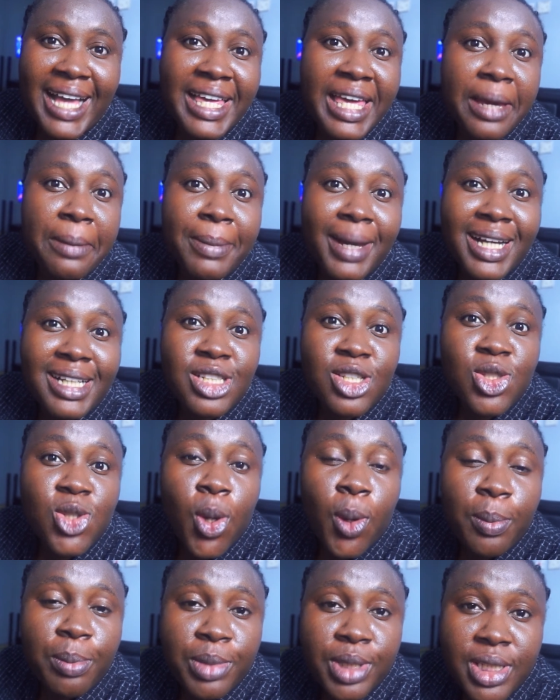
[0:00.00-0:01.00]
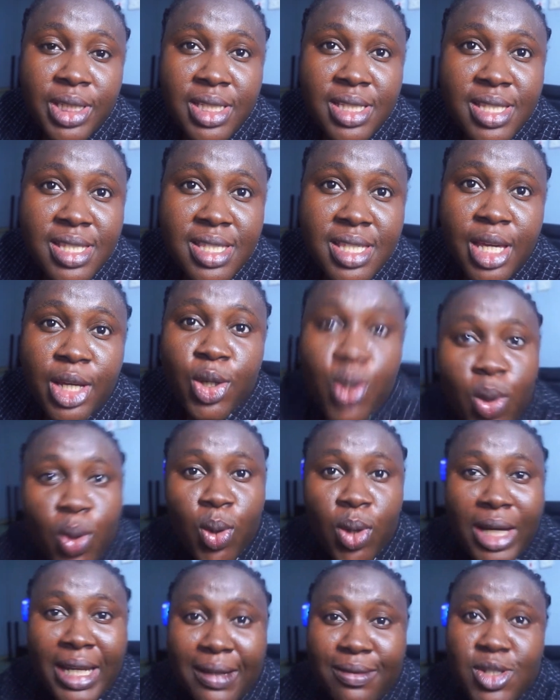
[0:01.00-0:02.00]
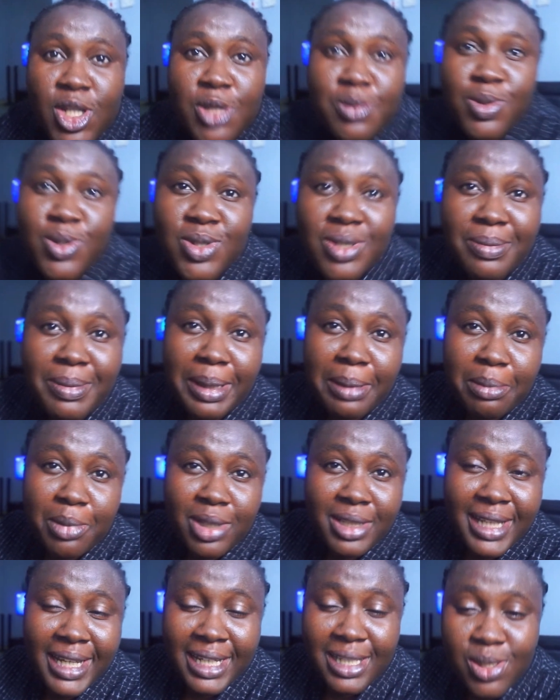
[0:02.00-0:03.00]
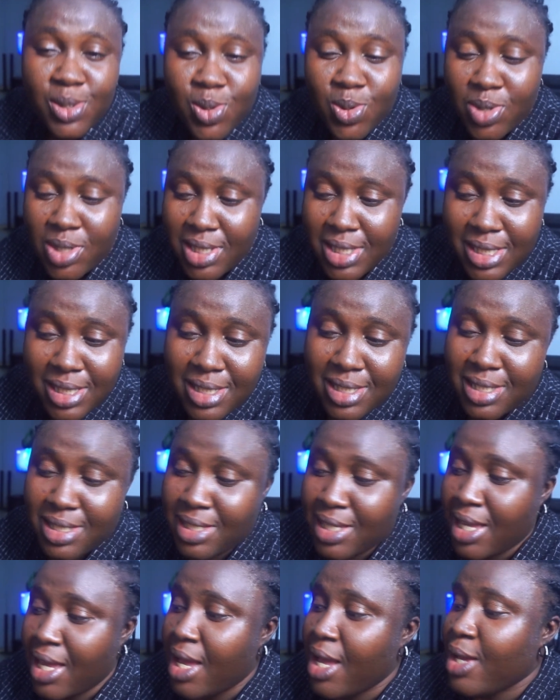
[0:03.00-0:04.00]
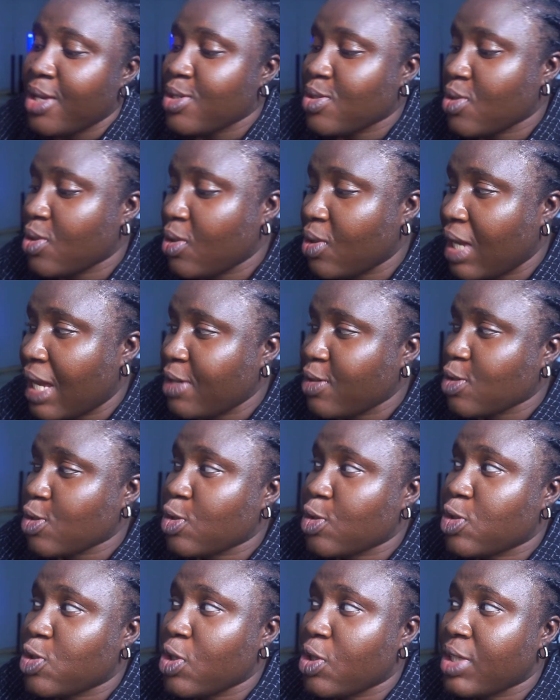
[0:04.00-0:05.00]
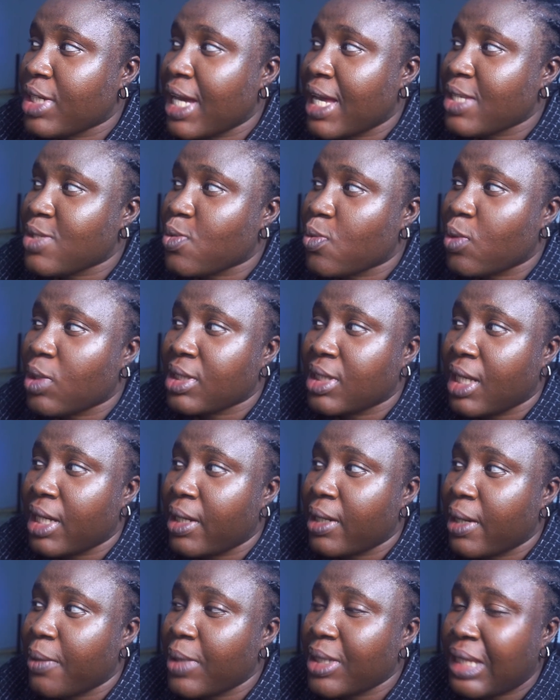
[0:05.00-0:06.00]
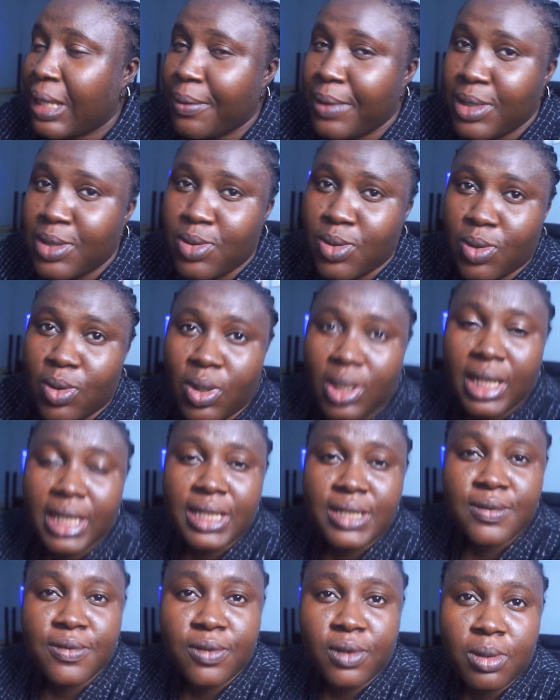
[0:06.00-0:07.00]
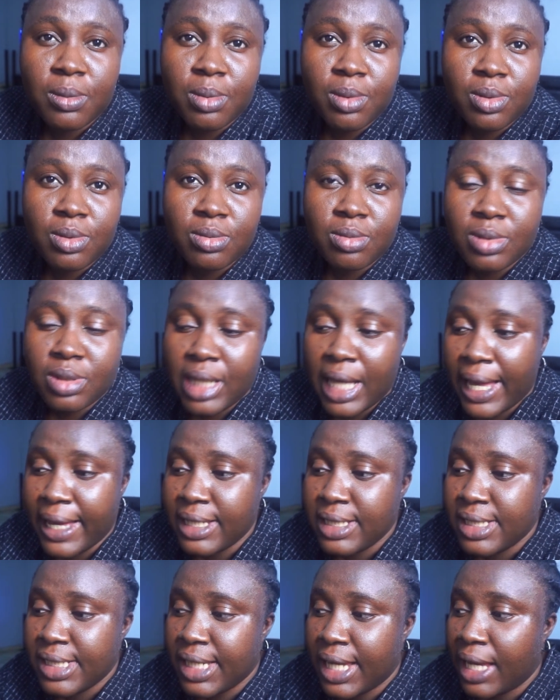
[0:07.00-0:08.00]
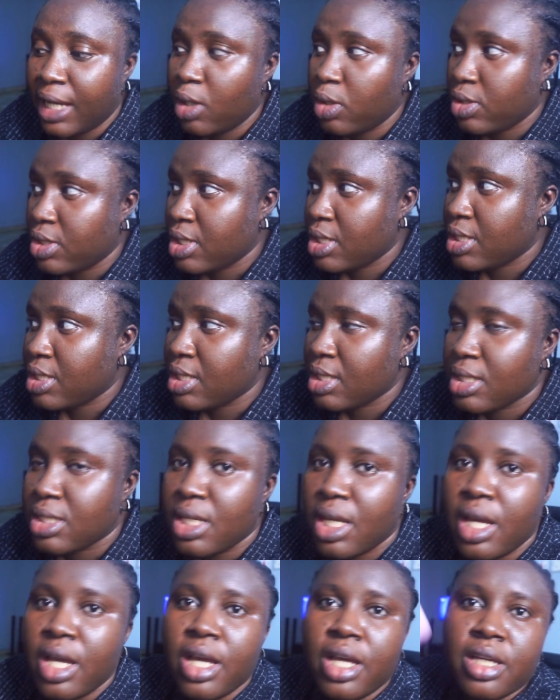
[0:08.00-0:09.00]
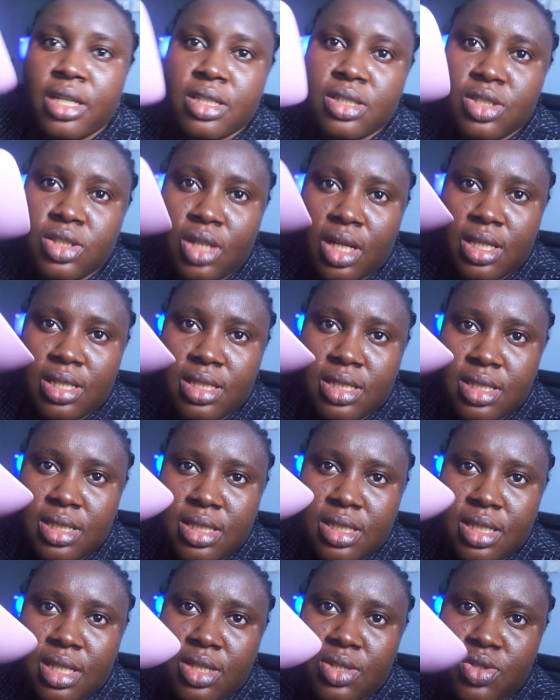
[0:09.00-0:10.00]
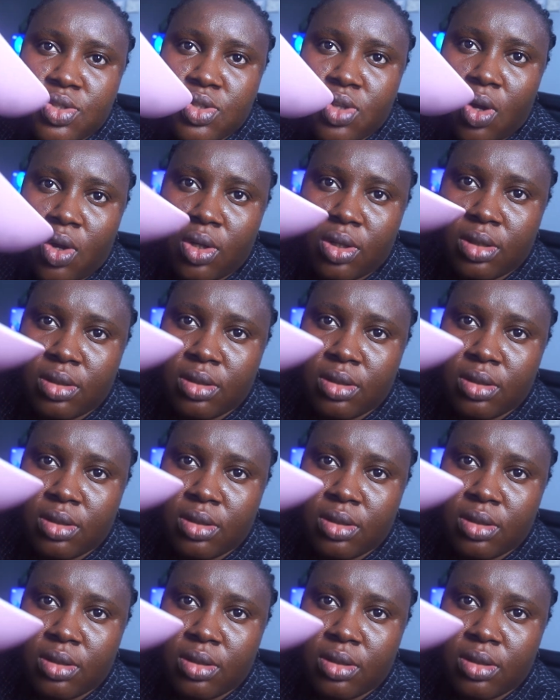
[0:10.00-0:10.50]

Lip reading: came back some minutes ago, and I've just been doing my motherly duties. So I just want to show you guys what I went to collect from IGI Logistics. It's just this sun